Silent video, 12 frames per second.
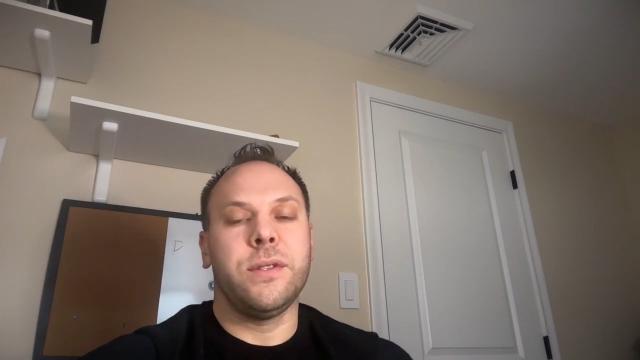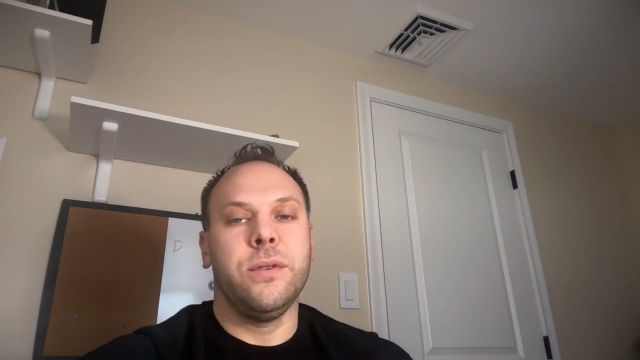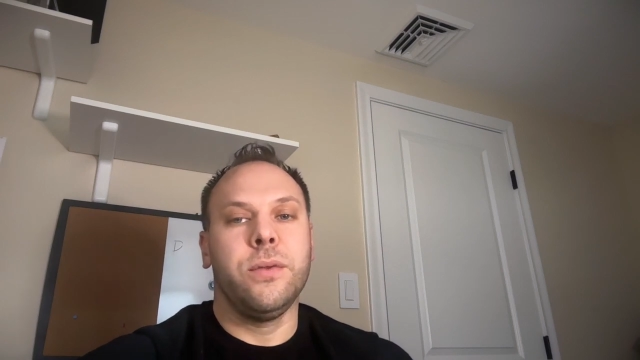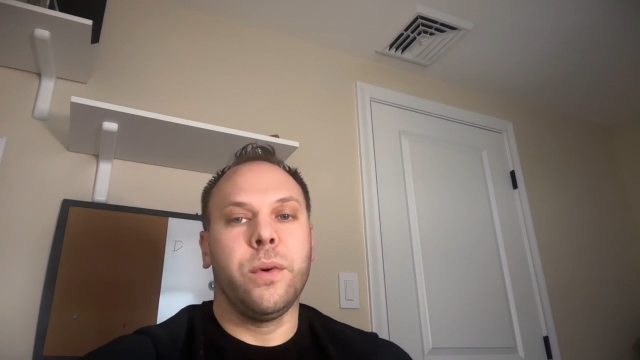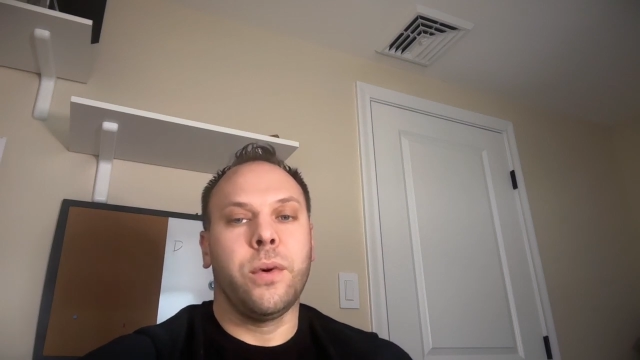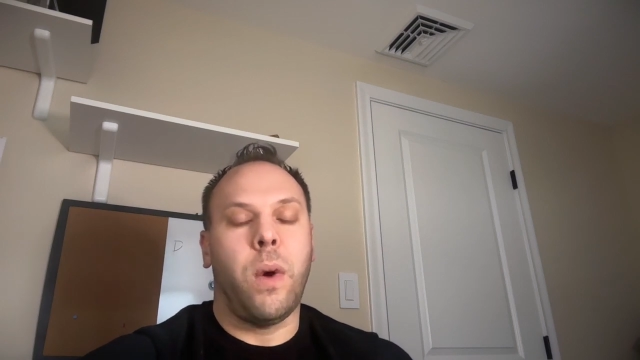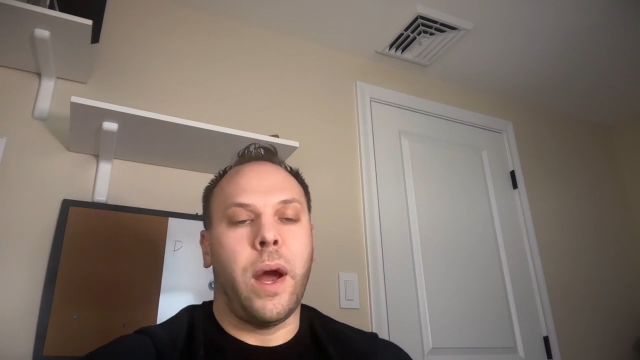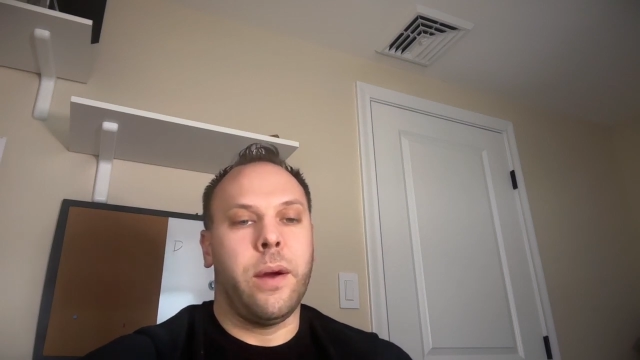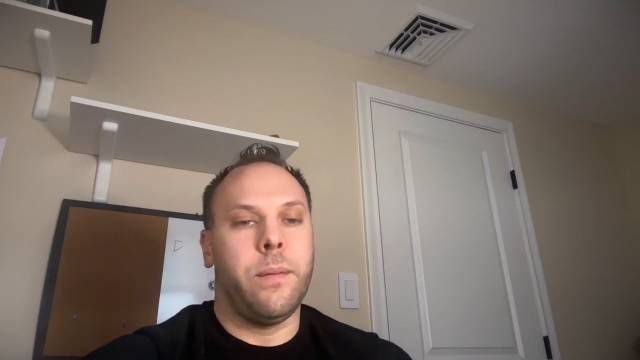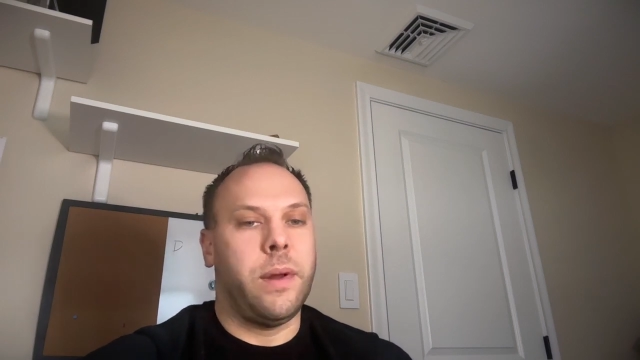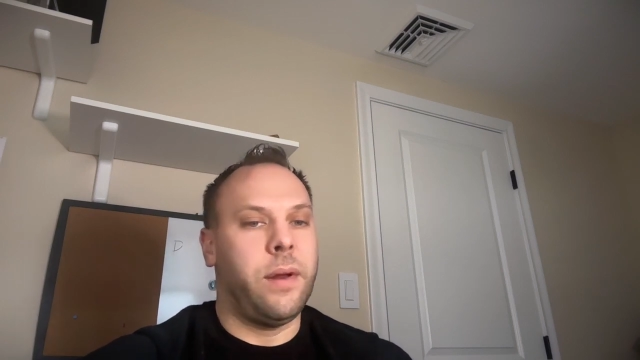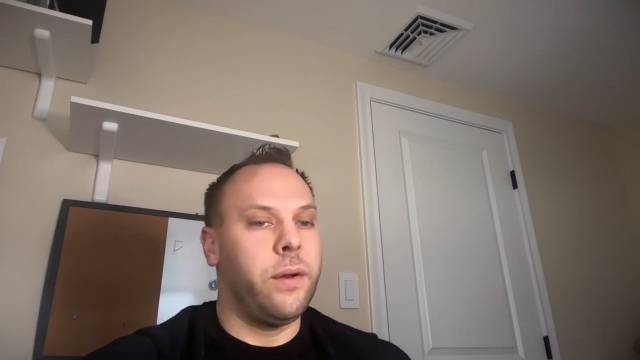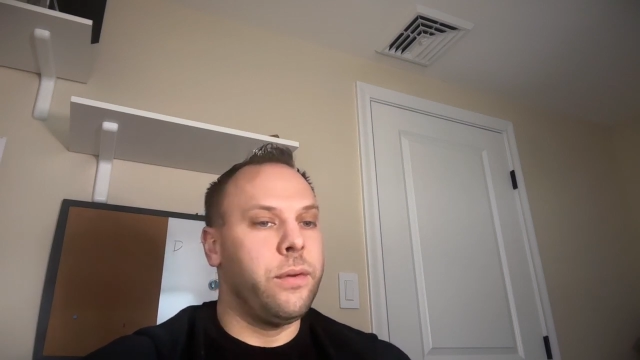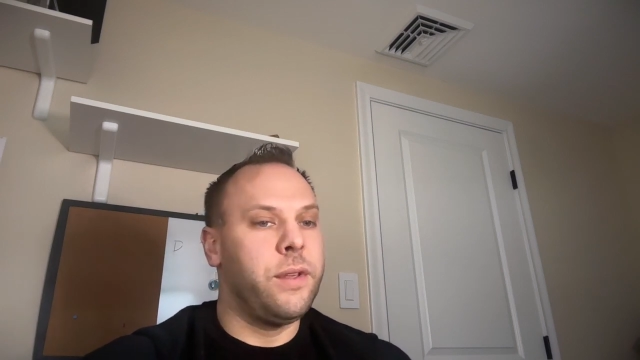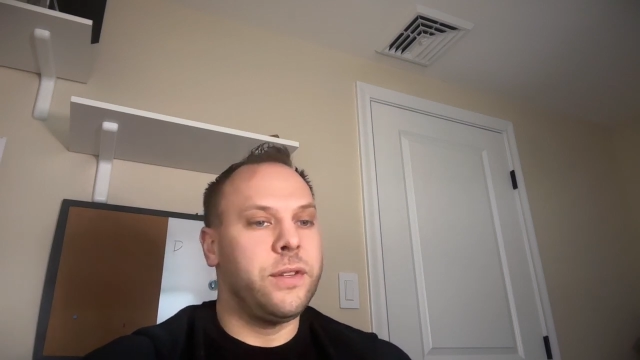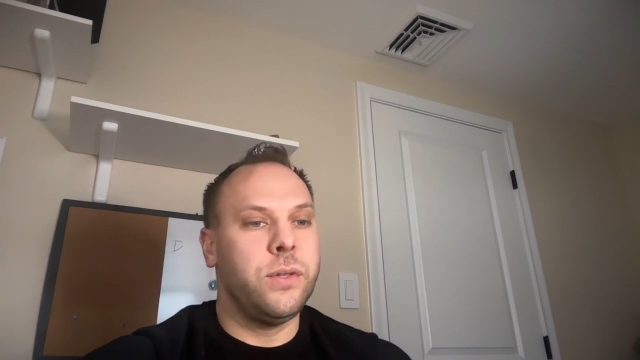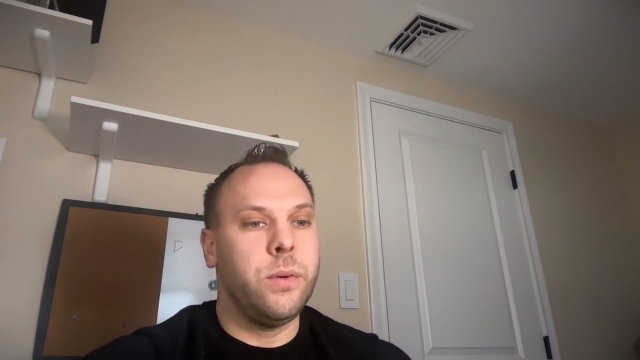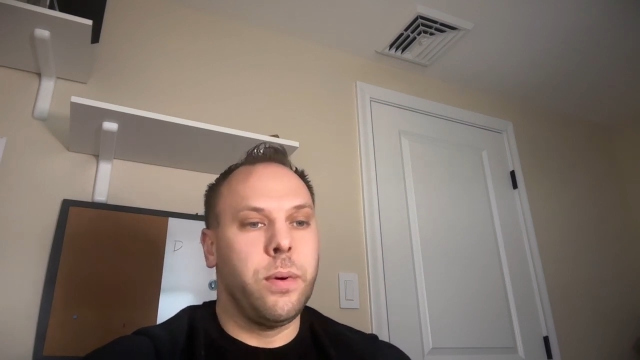new requirement, under
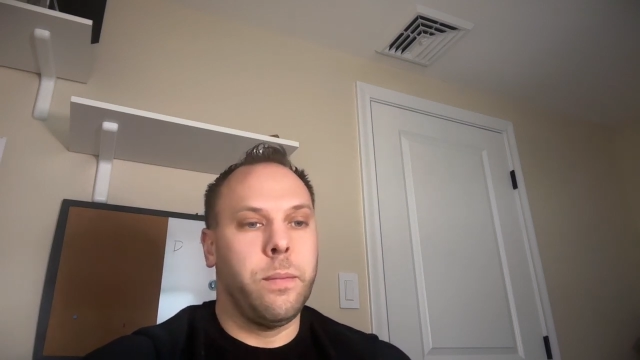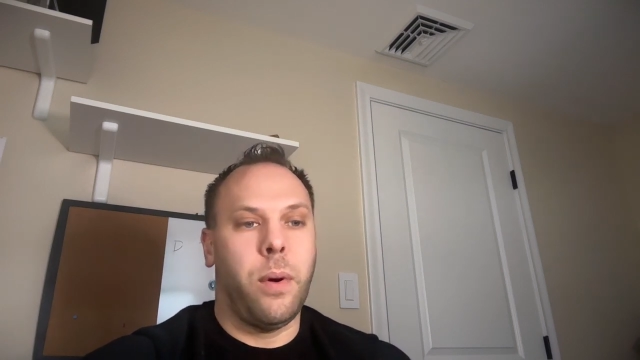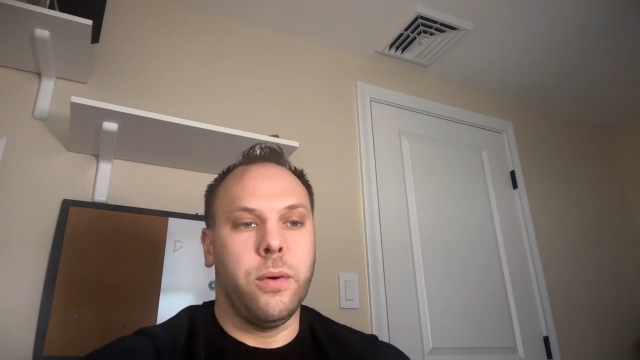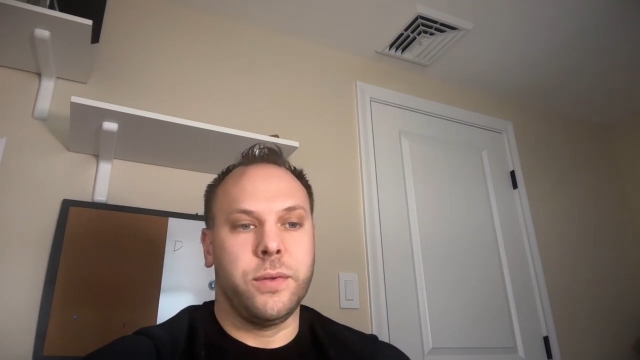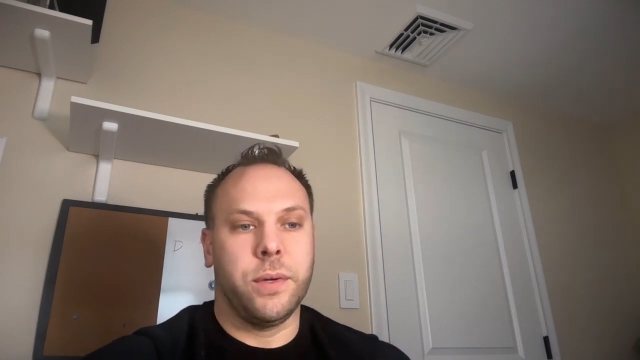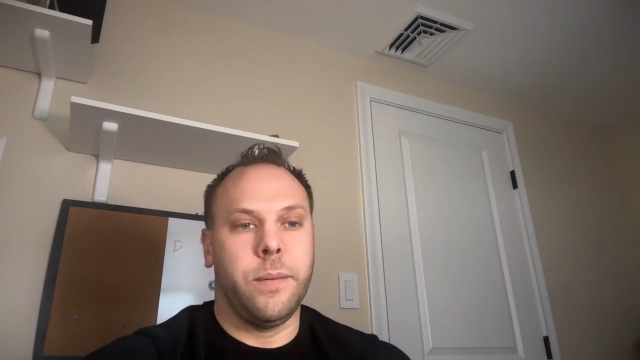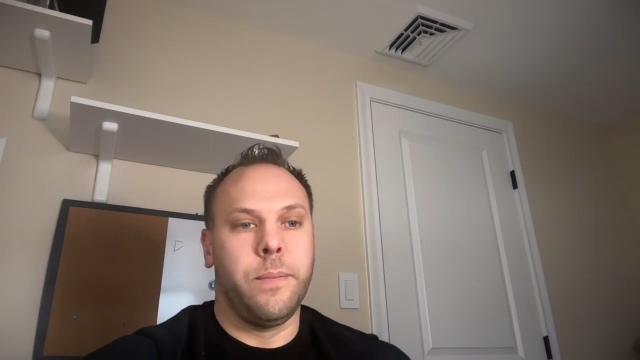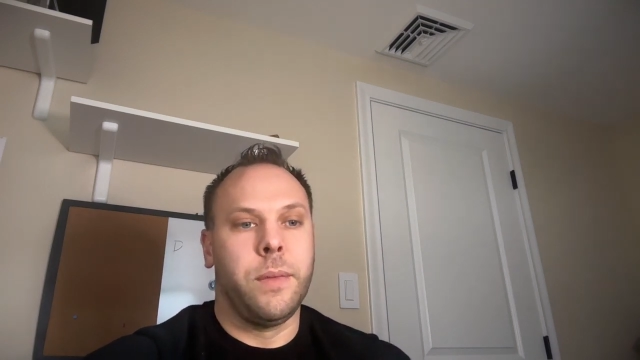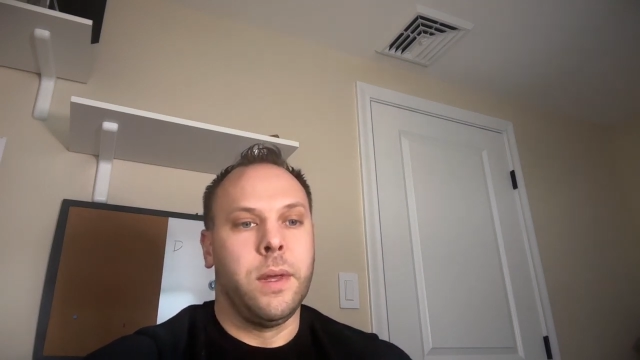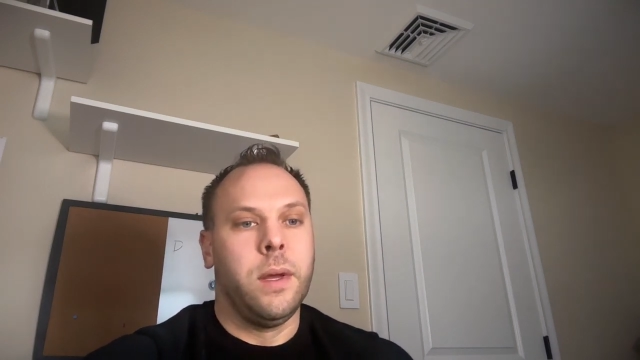this new proposal?